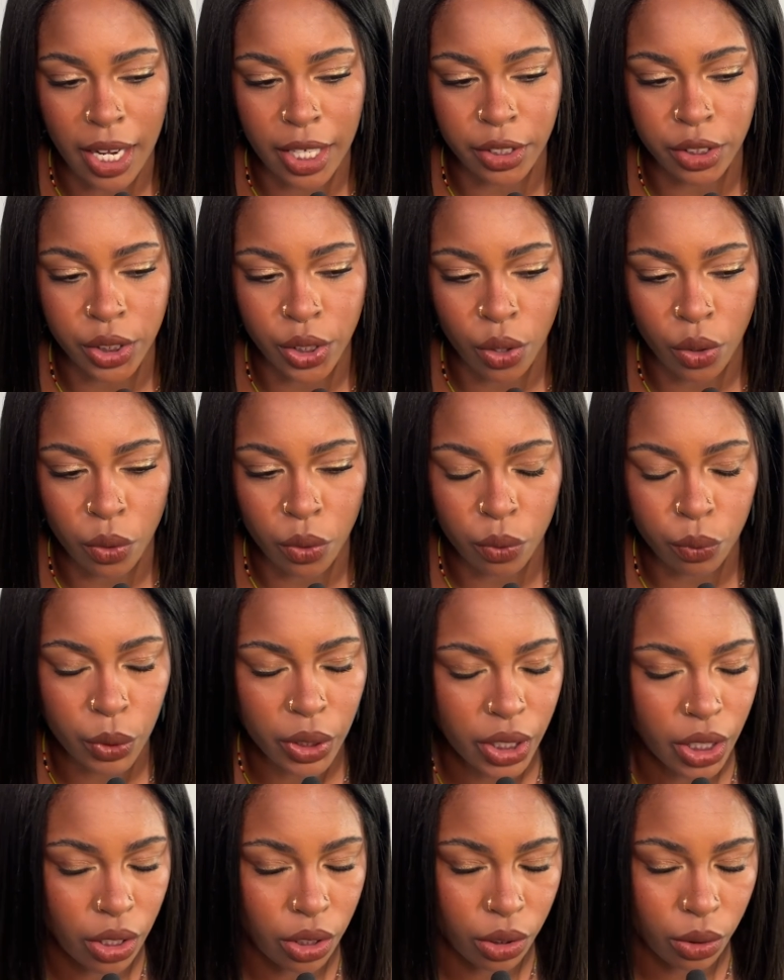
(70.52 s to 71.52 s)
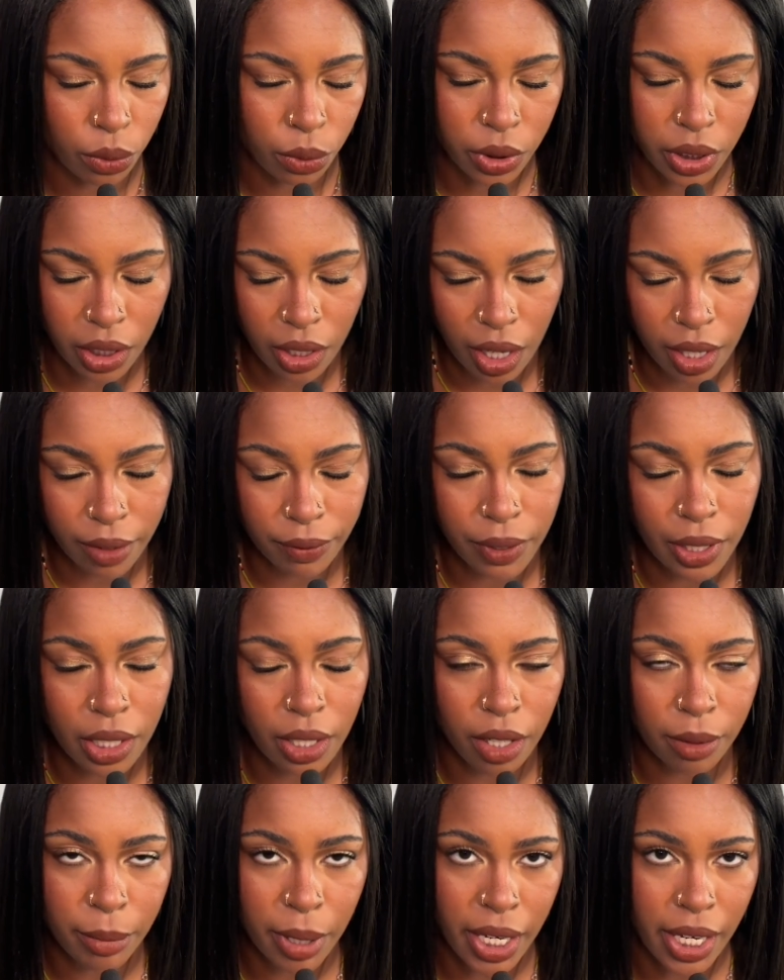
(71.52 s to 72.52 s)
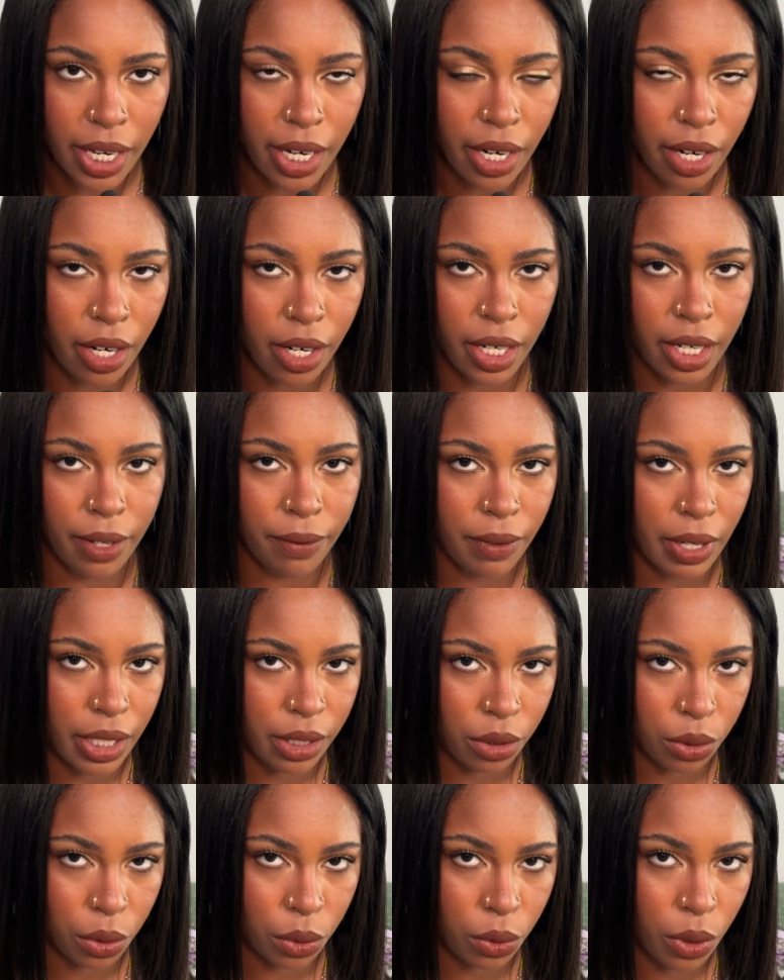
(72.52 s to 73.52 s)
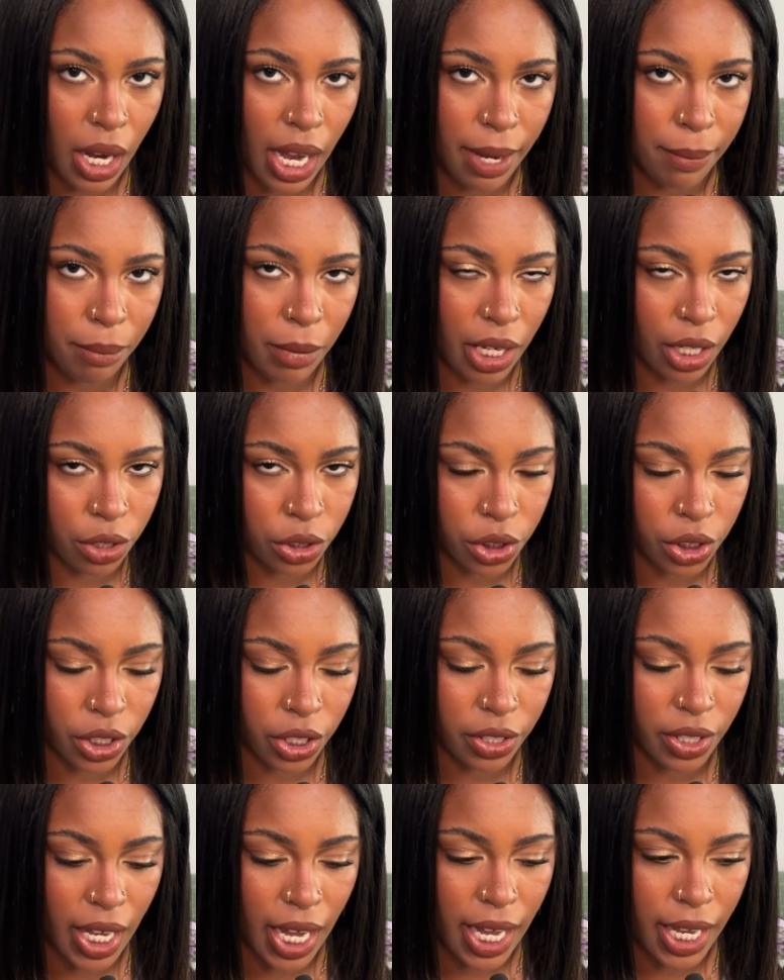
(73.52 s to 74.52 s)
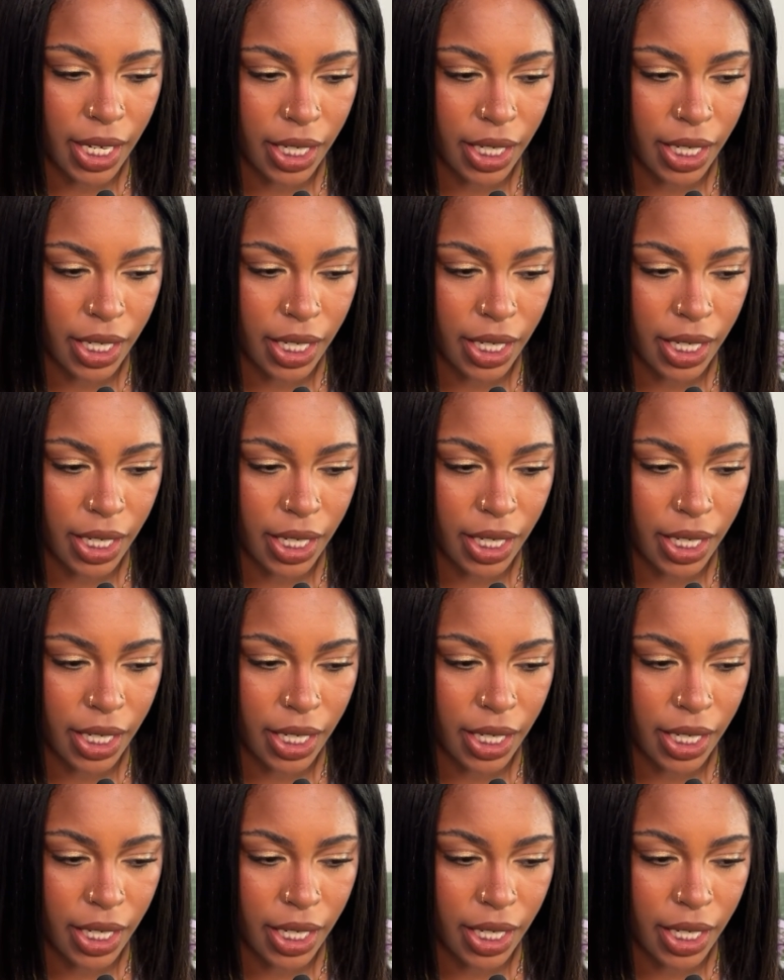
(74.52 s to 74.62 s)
I don't really use a lot of heat on my hair, and if I do, I make sure that